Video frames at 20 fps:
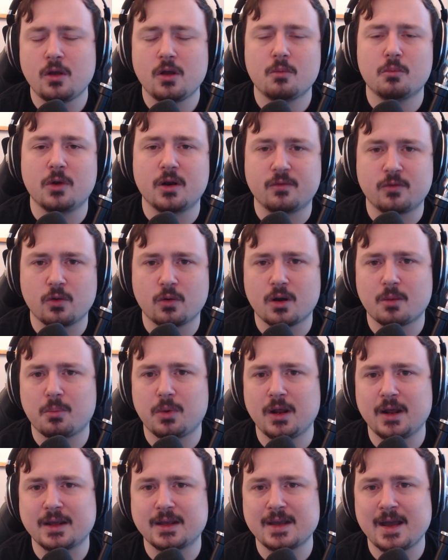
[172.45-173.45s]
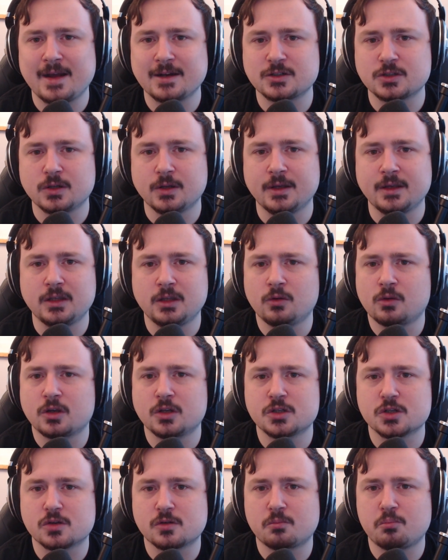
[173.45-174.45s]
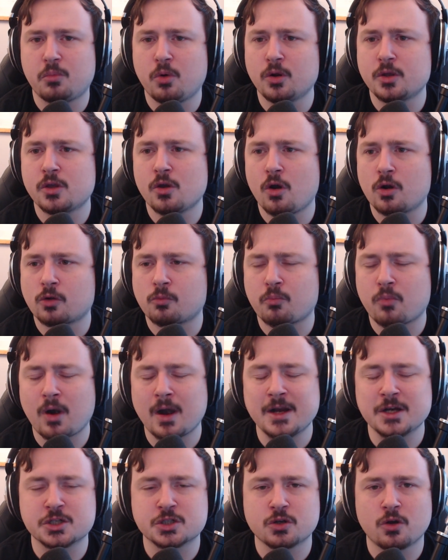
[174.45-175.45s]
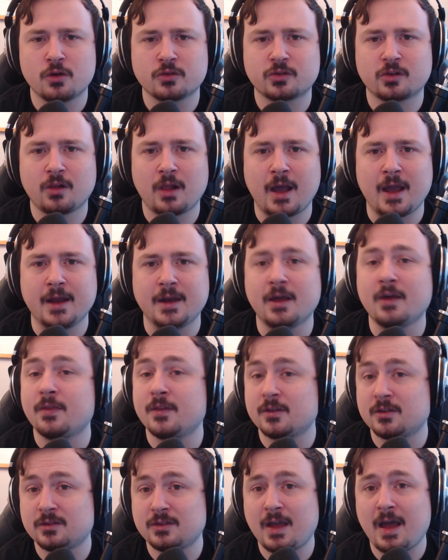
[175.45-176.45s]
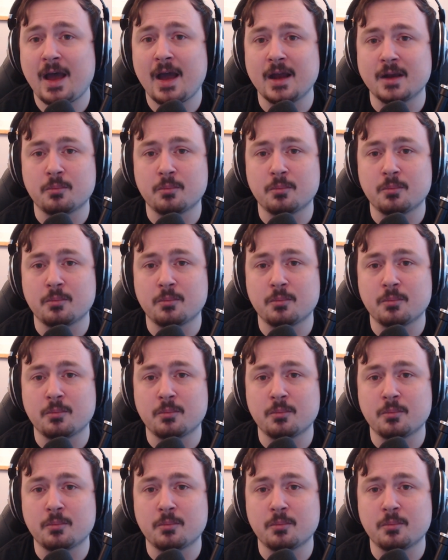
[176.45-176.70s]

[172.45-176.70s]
But if you want to play casually, you can just put your Brighter Shores client at the side,